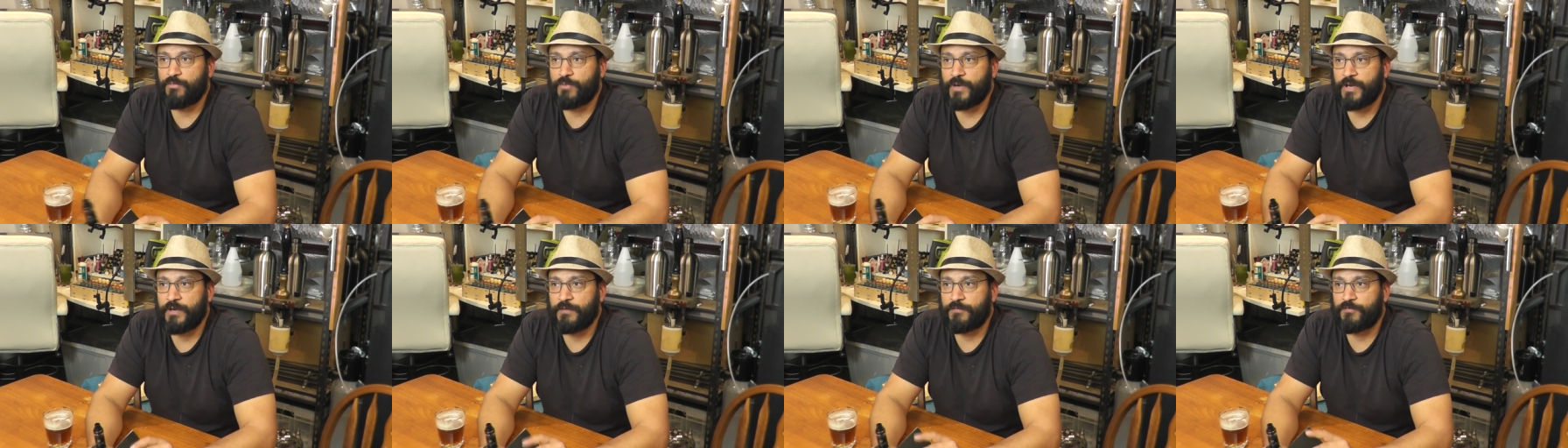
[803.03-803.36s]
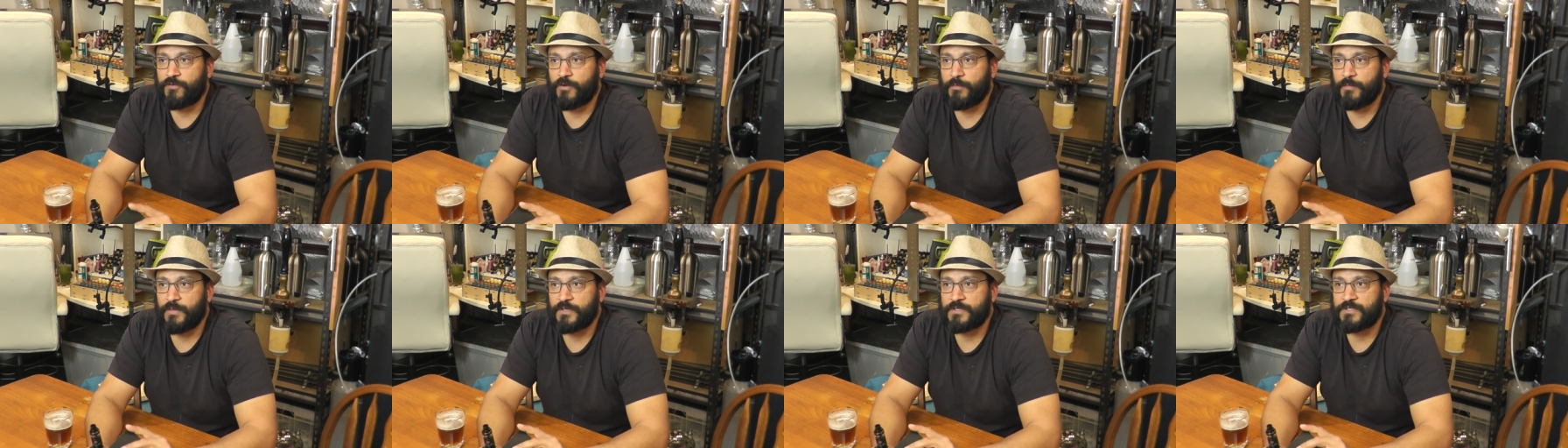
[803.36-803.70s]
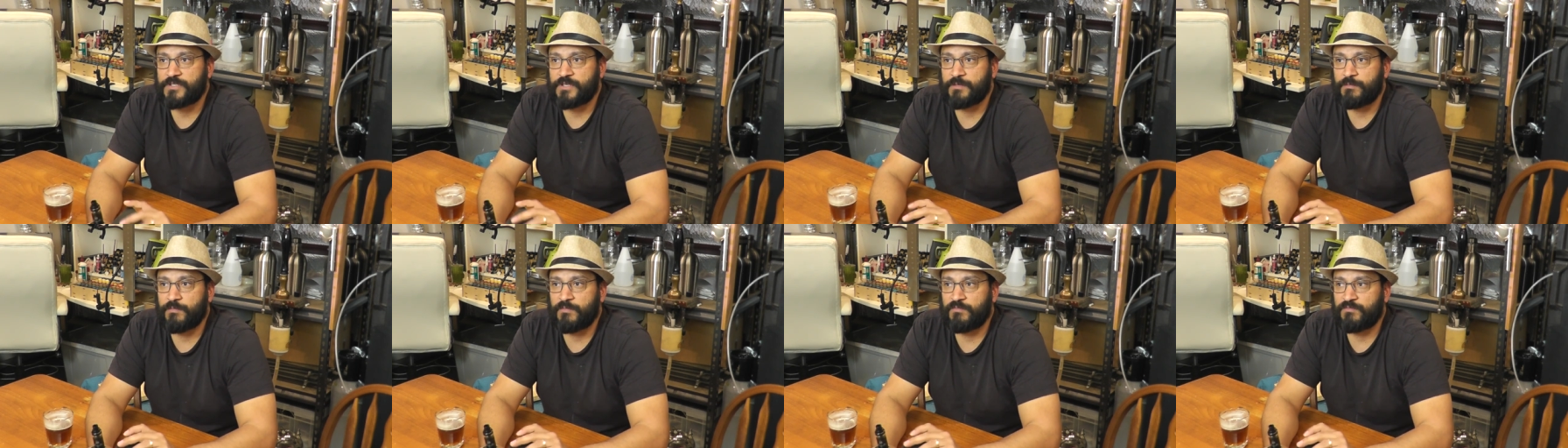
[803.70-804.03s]
written from a
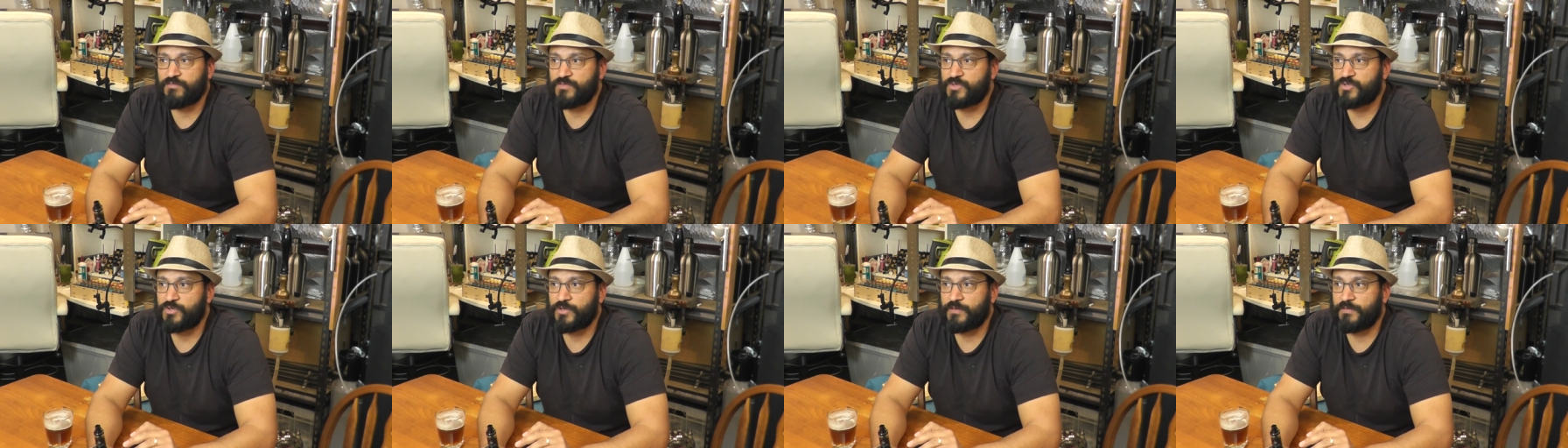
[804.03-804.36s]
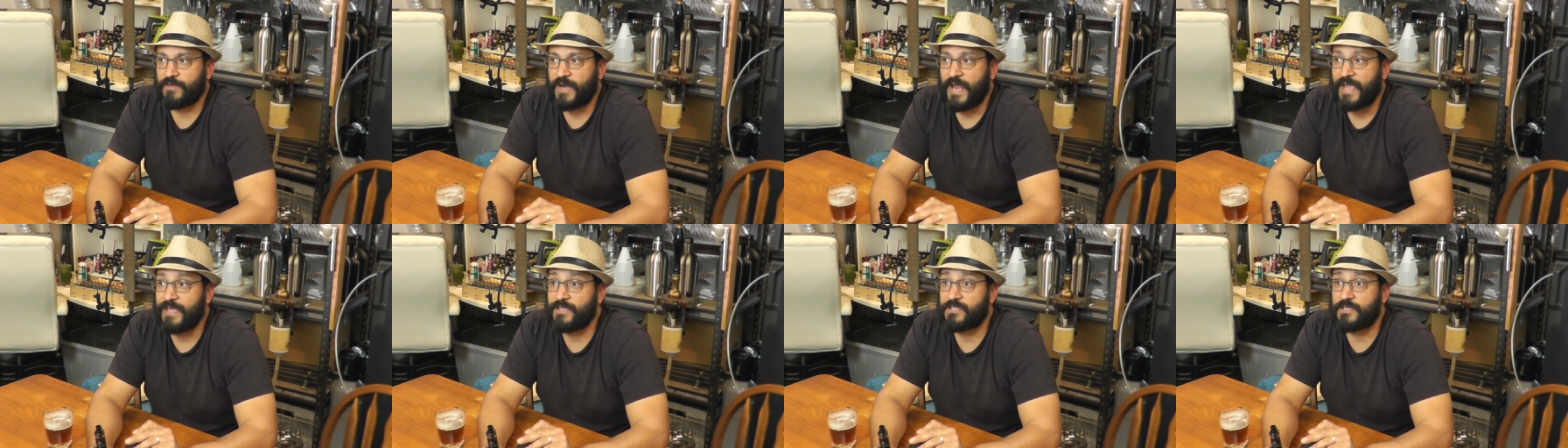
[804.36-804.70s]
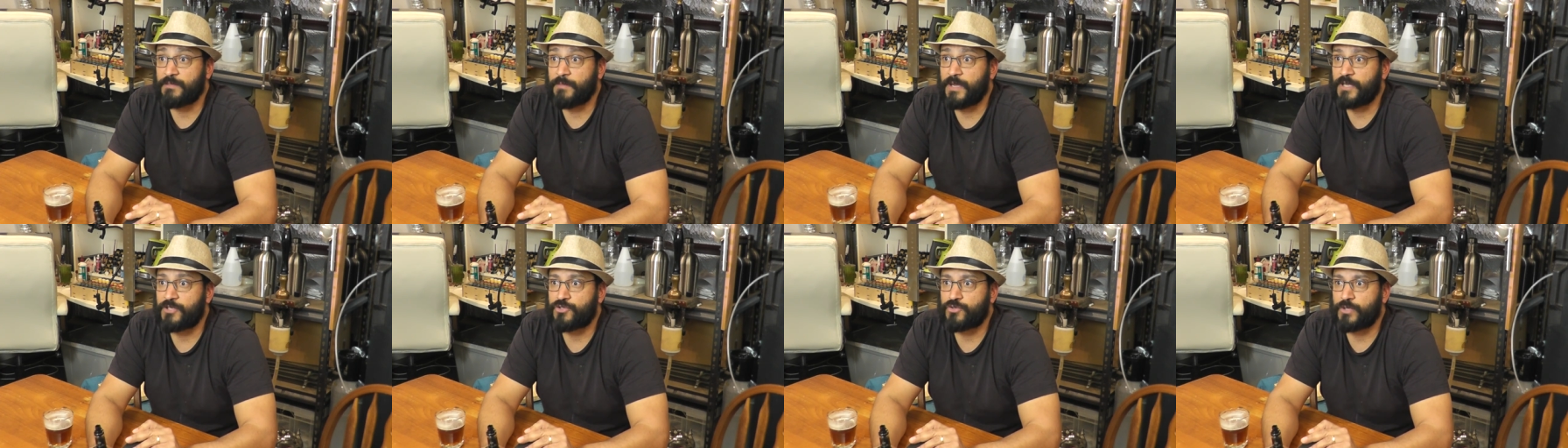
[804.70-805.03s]
sort of an
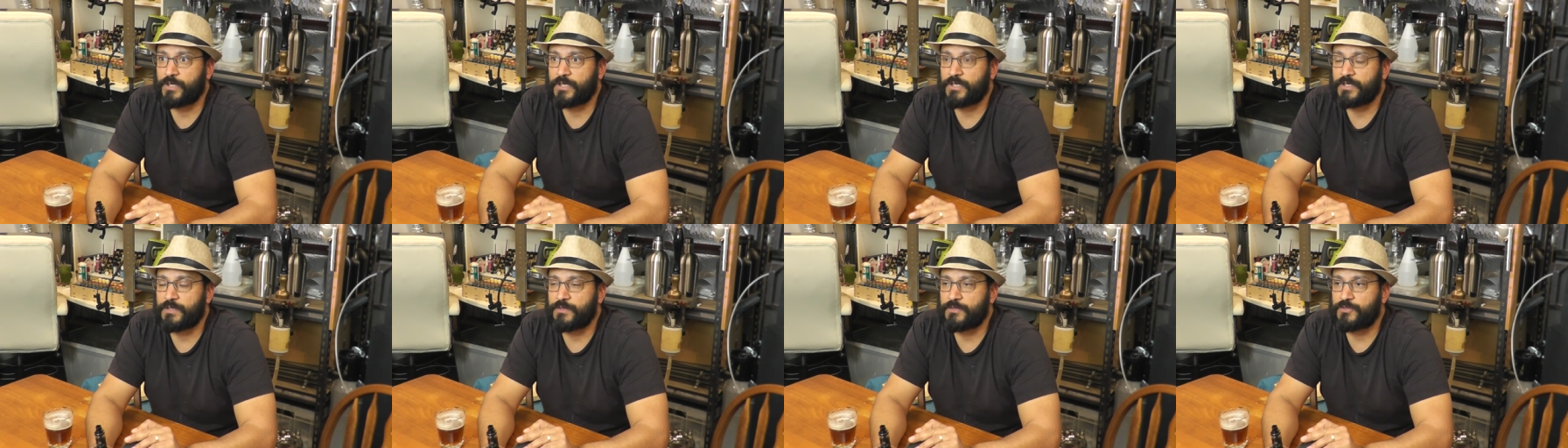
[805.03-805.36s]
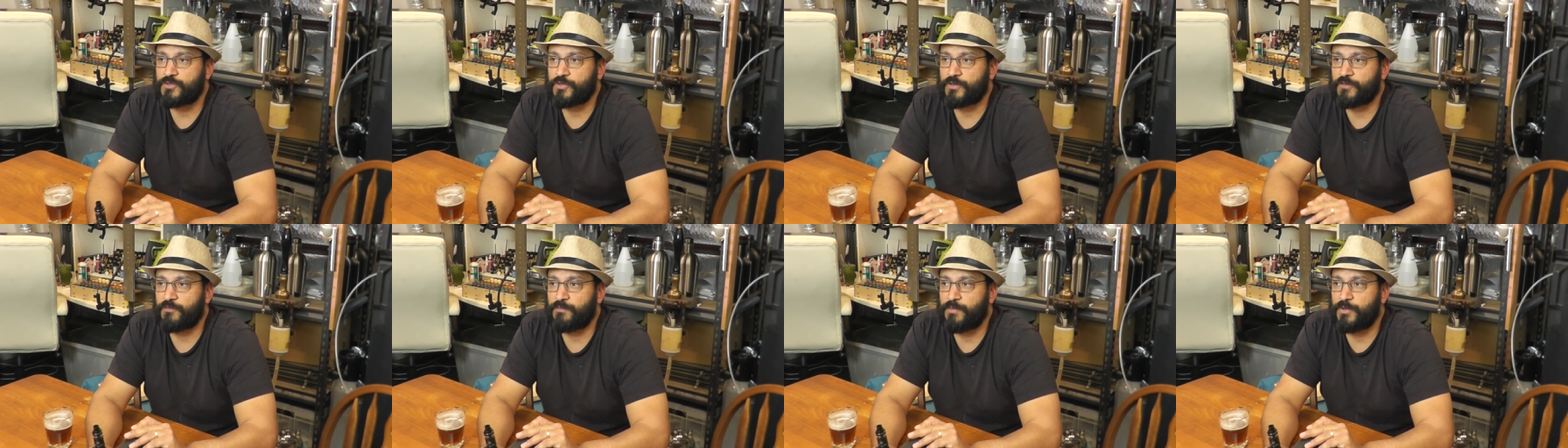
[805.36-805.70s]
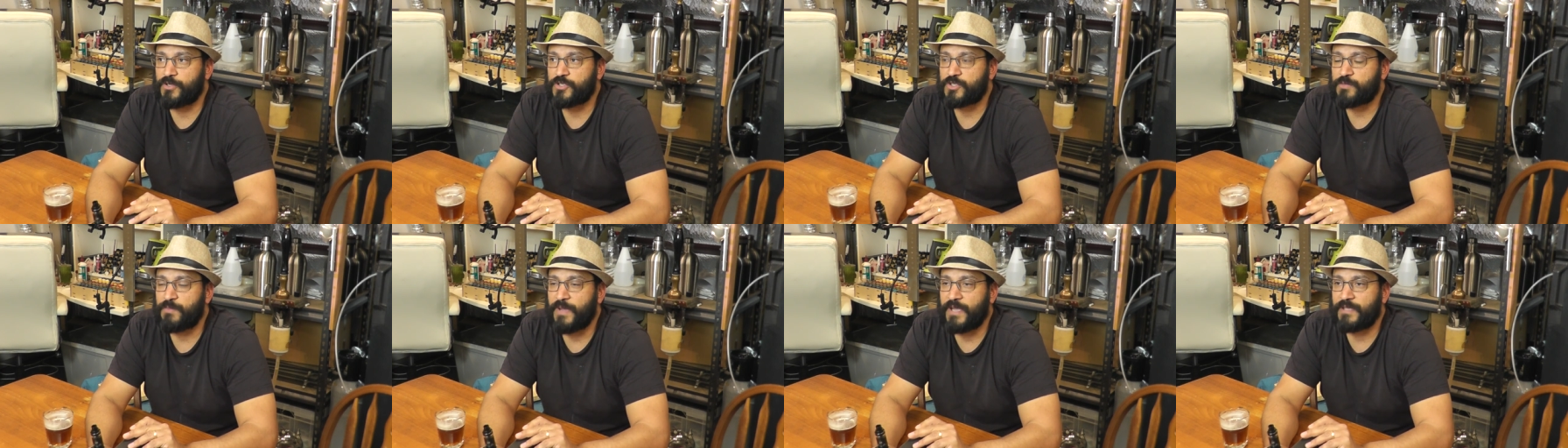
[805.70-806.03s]
asymmetric sort of
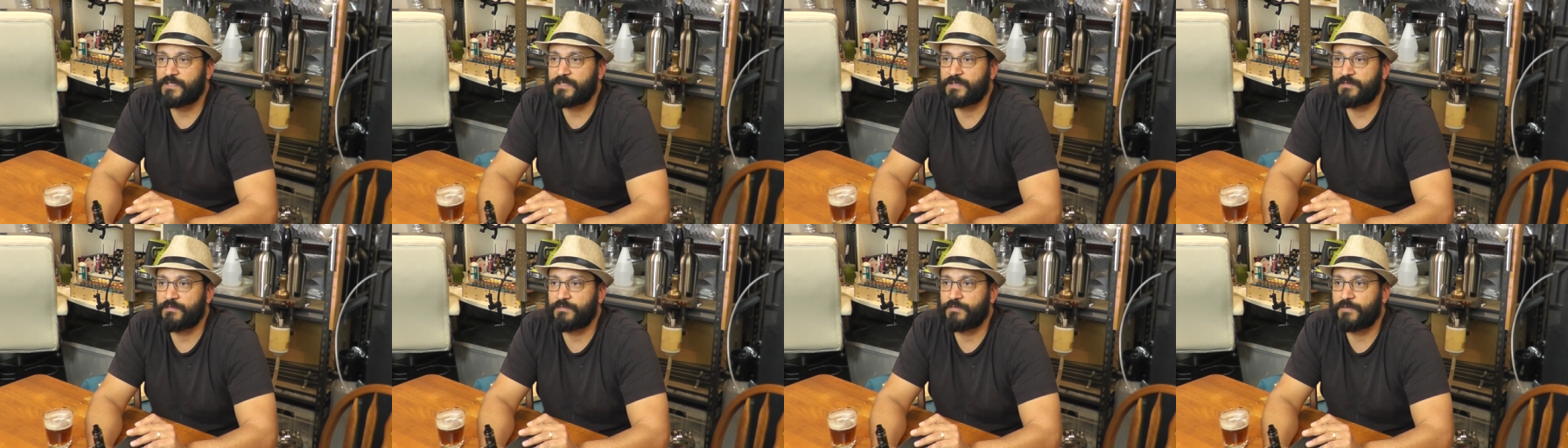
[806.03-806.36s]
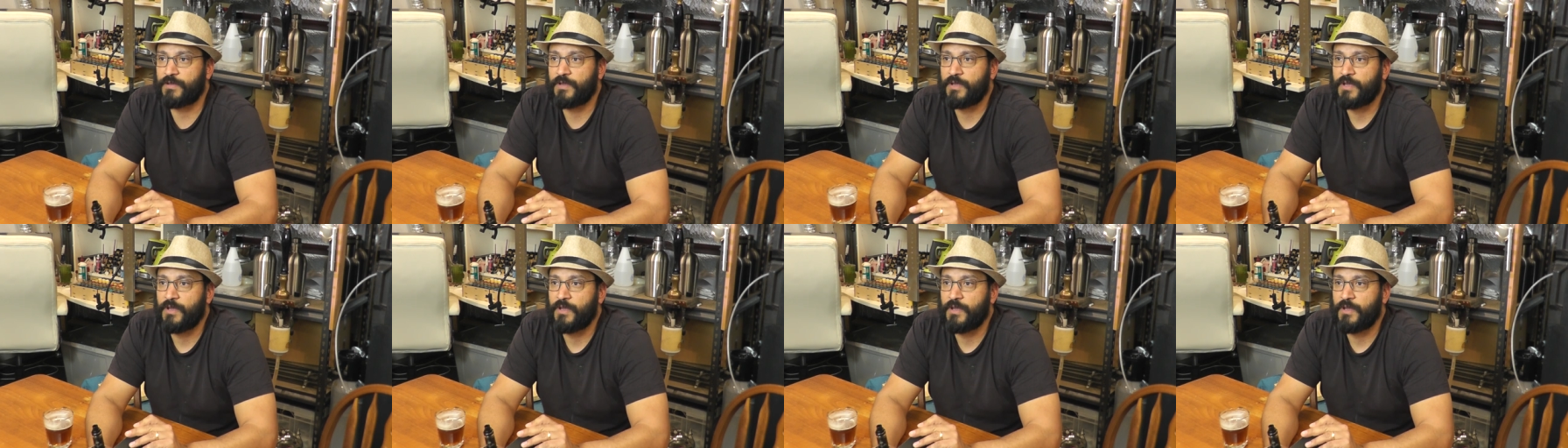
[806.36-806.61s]
perspective,